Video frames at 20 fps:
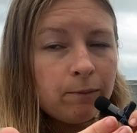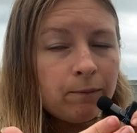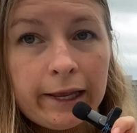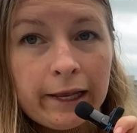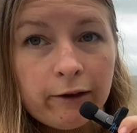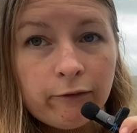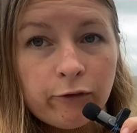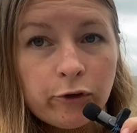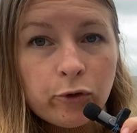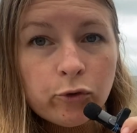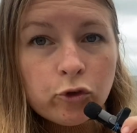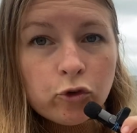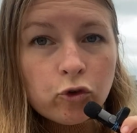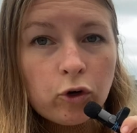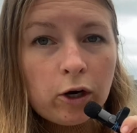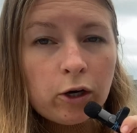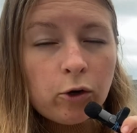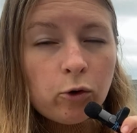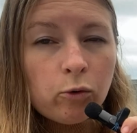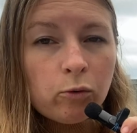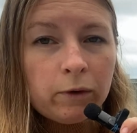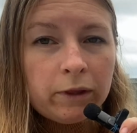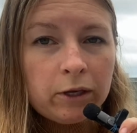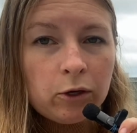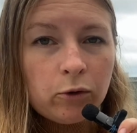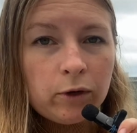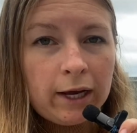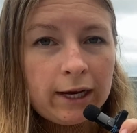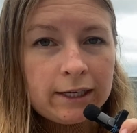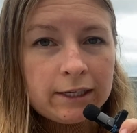If you struggle with
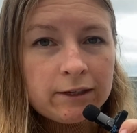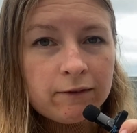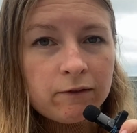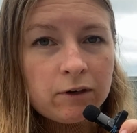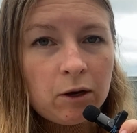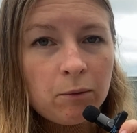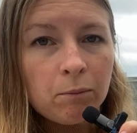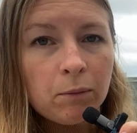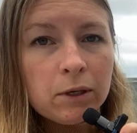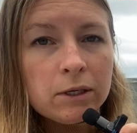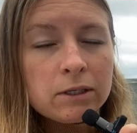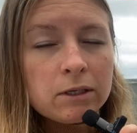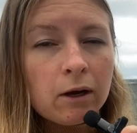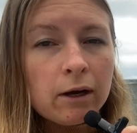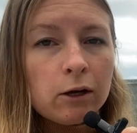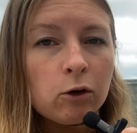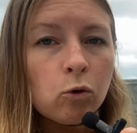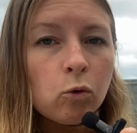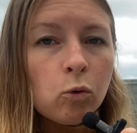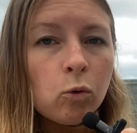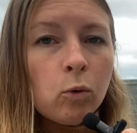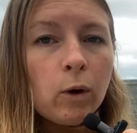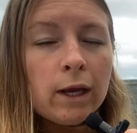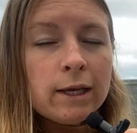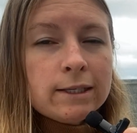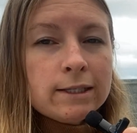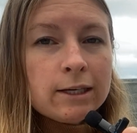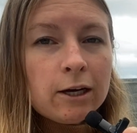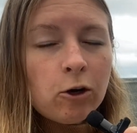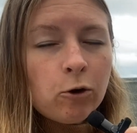your negative numbers, I
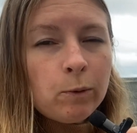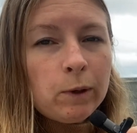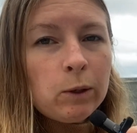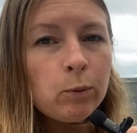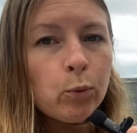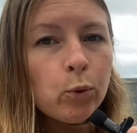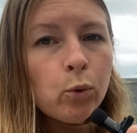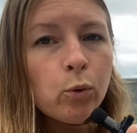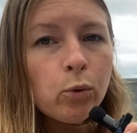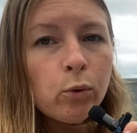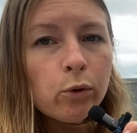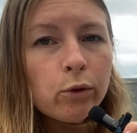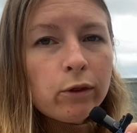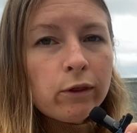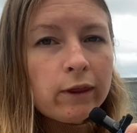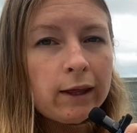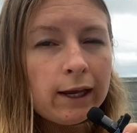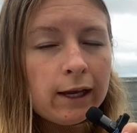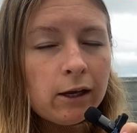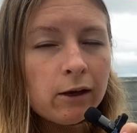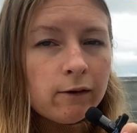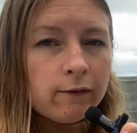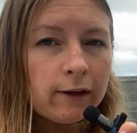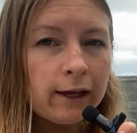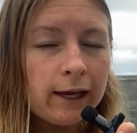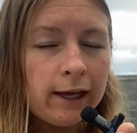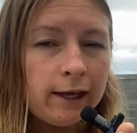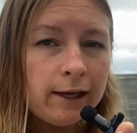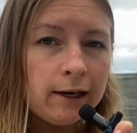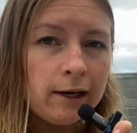always tell people, think of
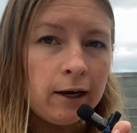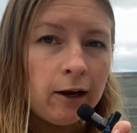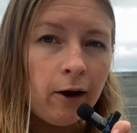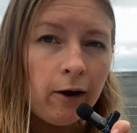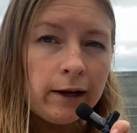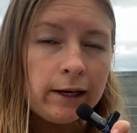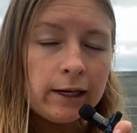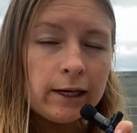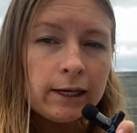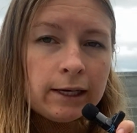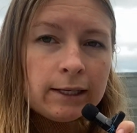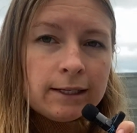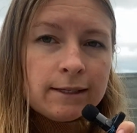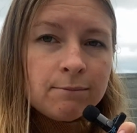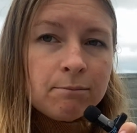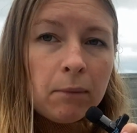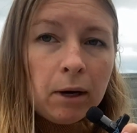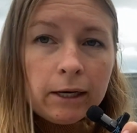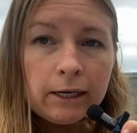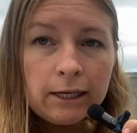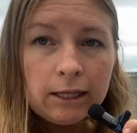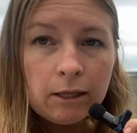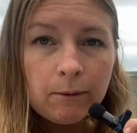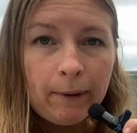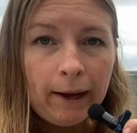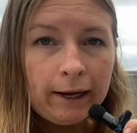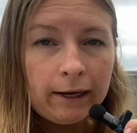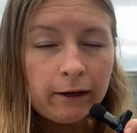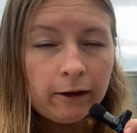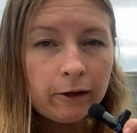it like it's money in the
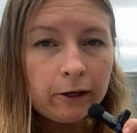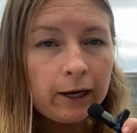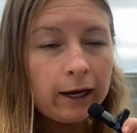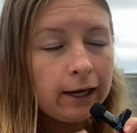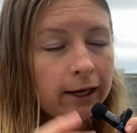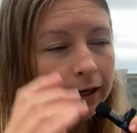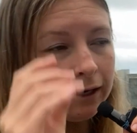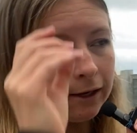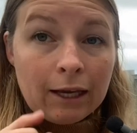bank, okay?